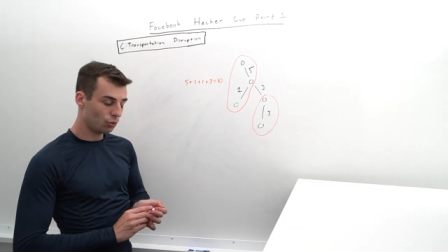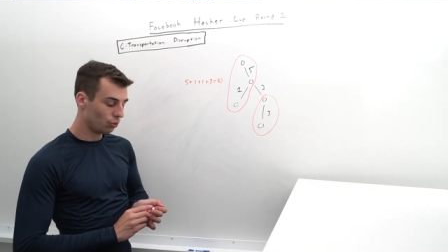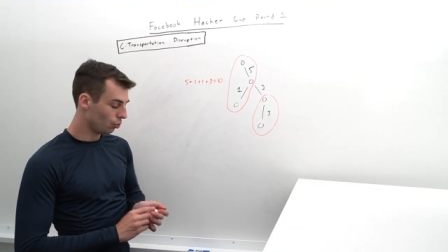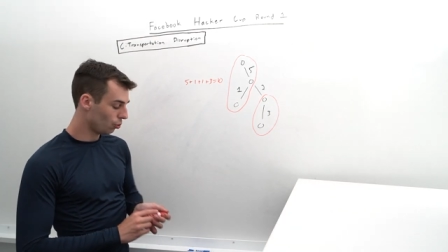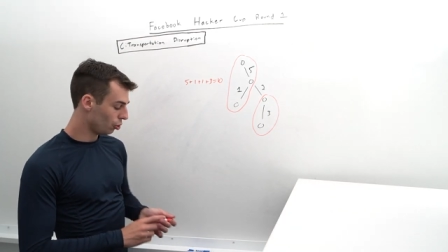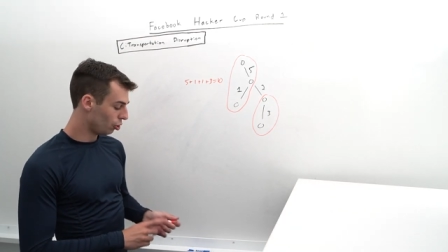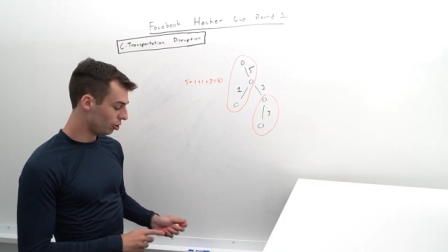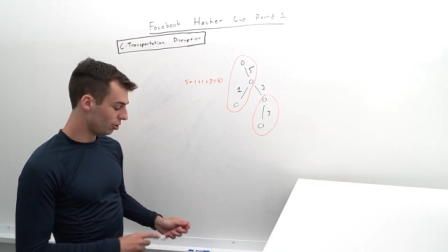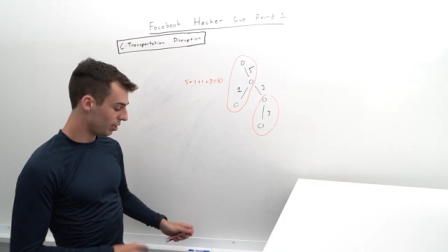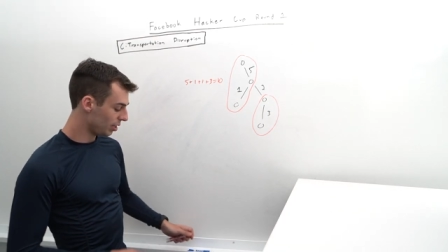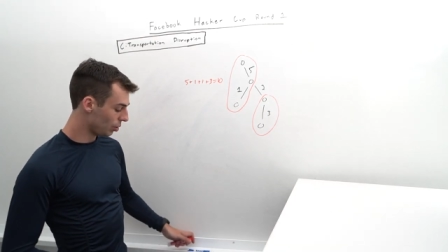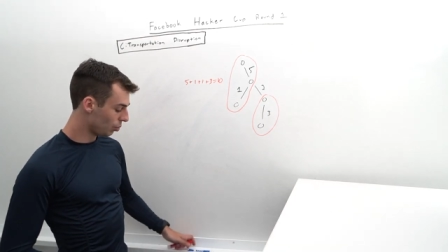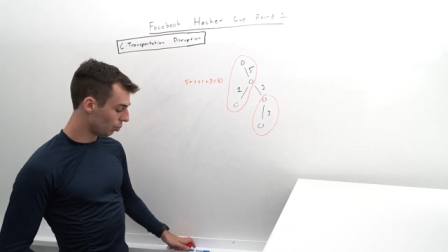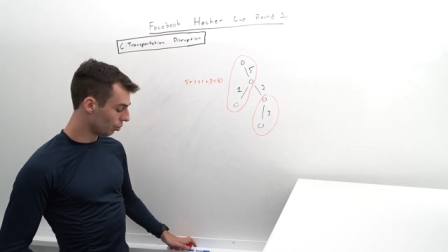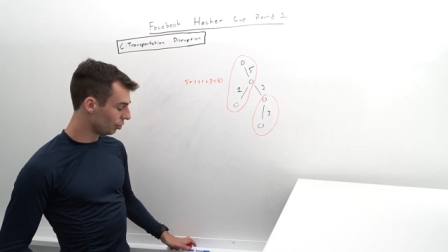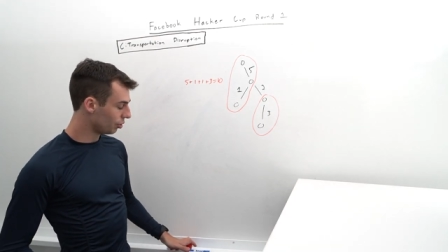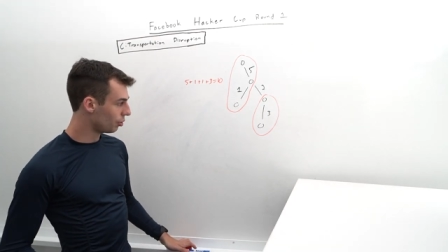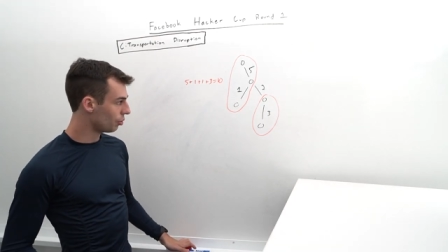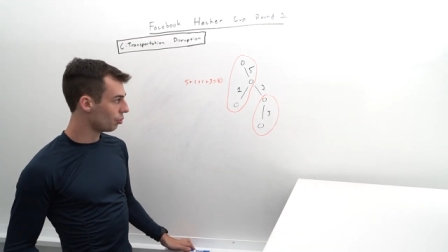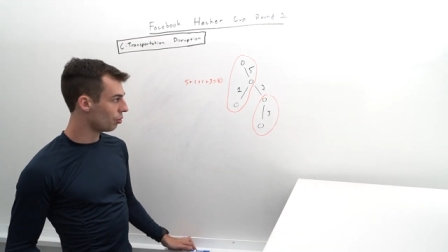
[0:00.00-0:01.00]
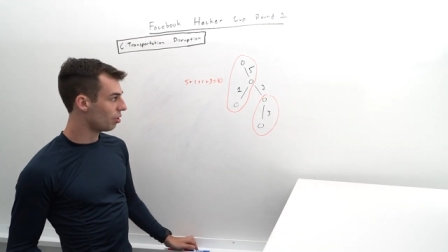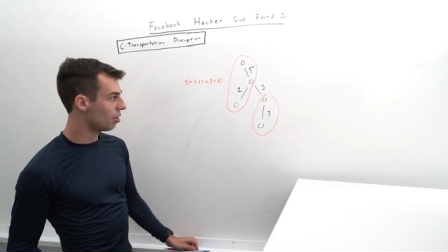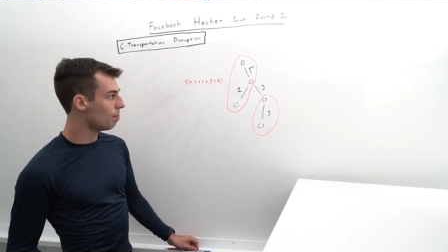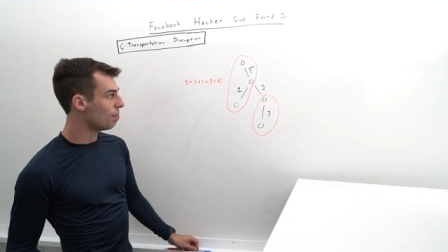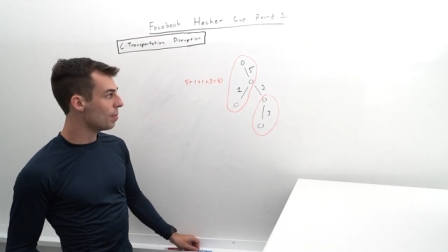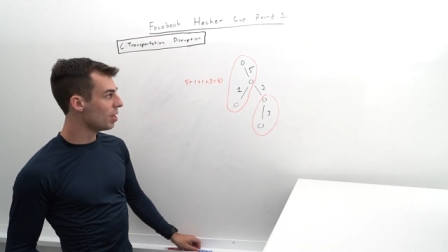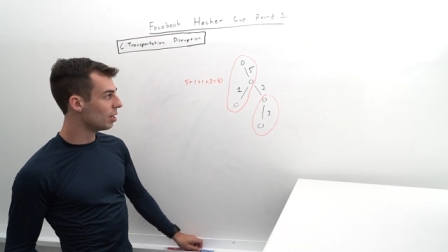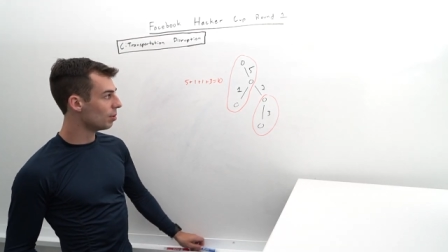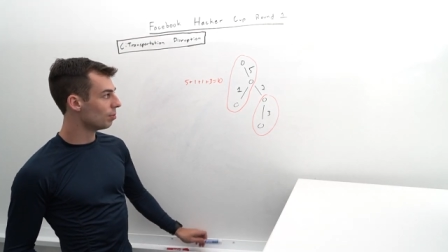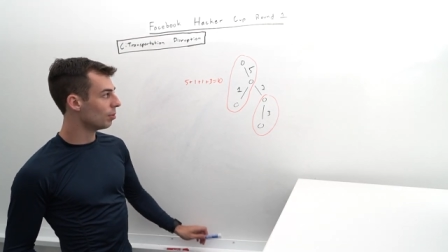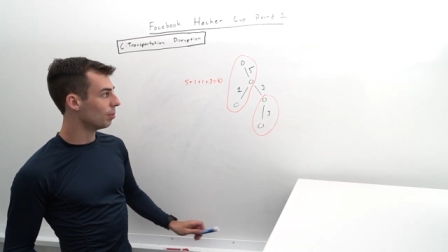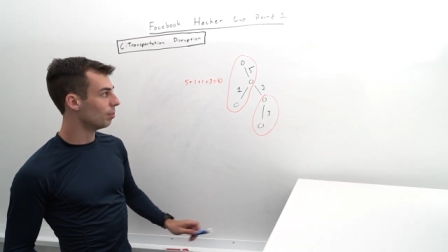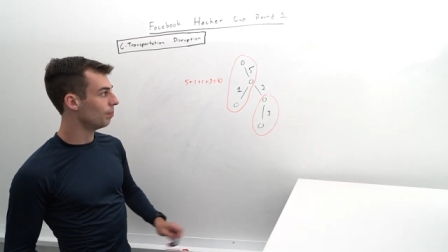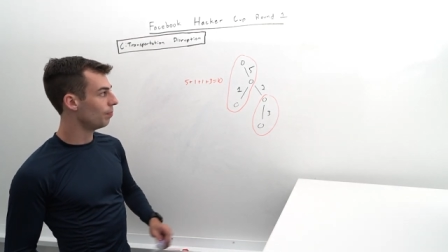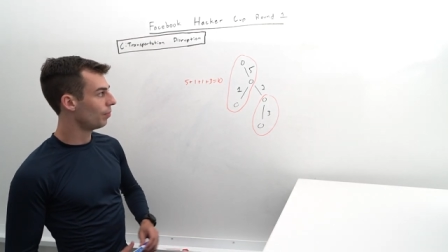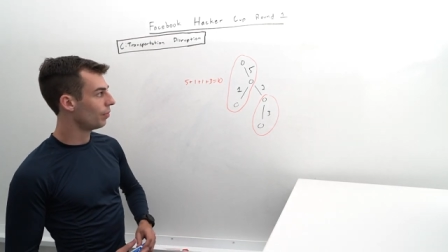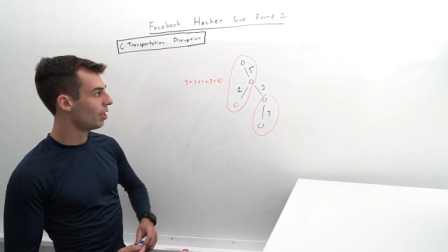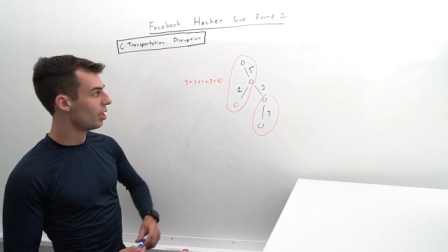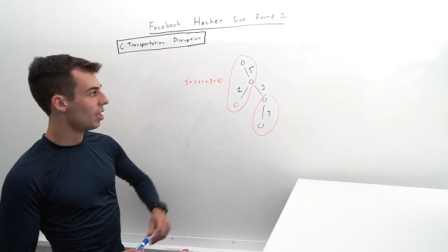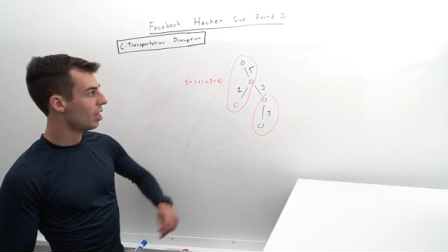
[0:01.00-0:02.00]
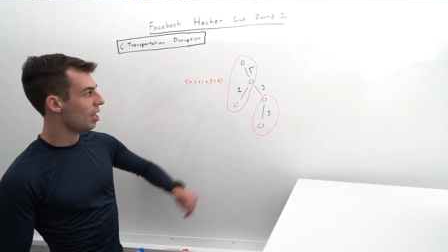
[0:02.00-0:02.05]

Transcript: which is equal to the minimum